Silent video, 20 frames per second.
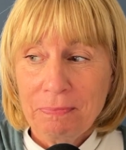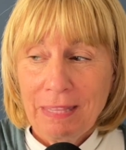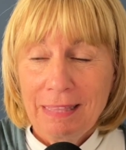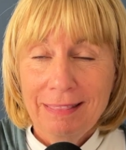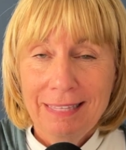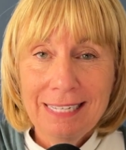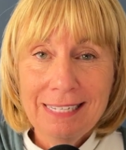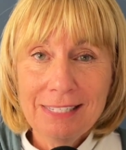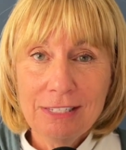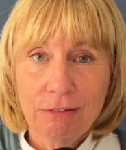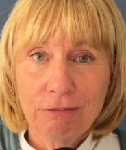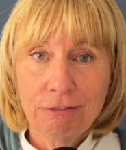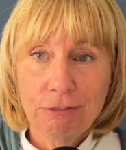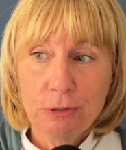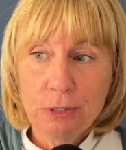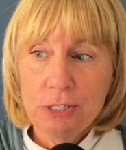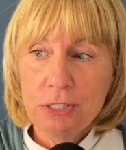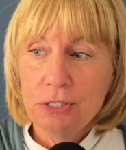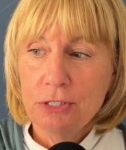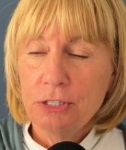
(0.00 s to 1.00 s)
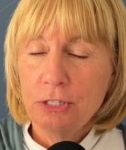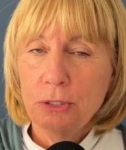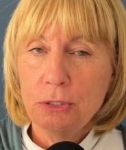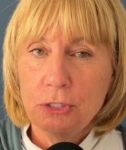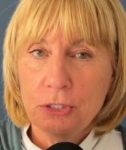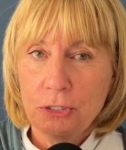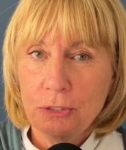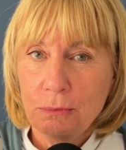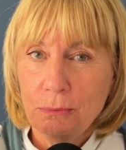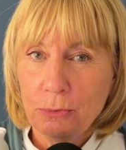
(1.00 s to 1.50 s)
This forces you
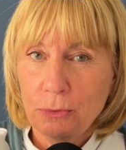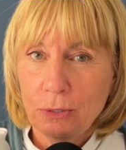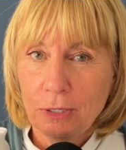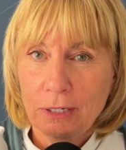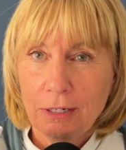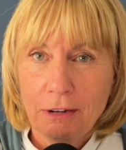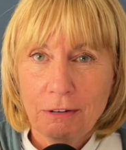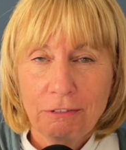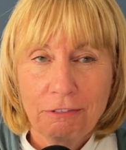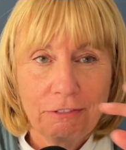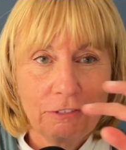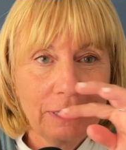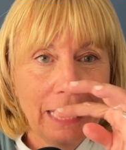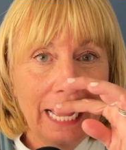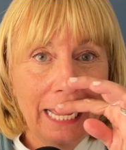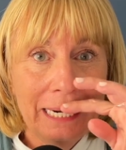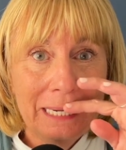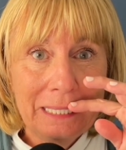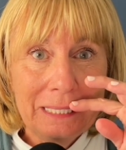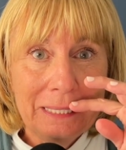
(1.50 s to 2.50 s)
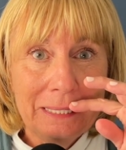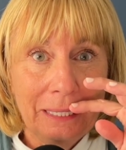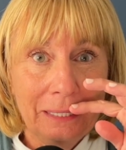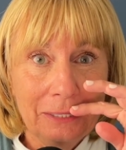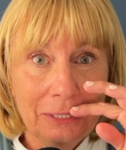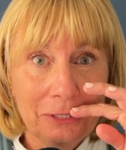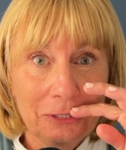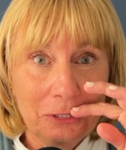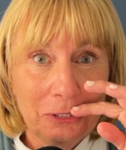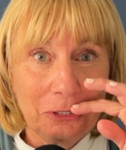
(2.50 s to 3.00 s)
to more flat
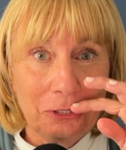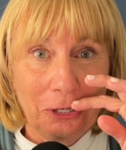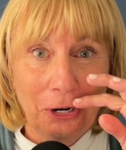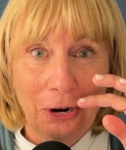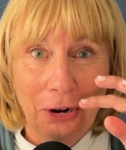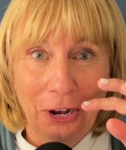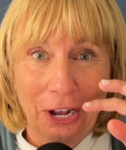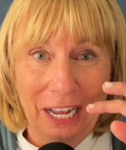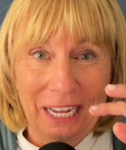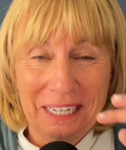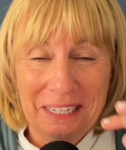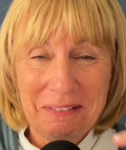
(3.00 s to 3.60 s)
suck your straw.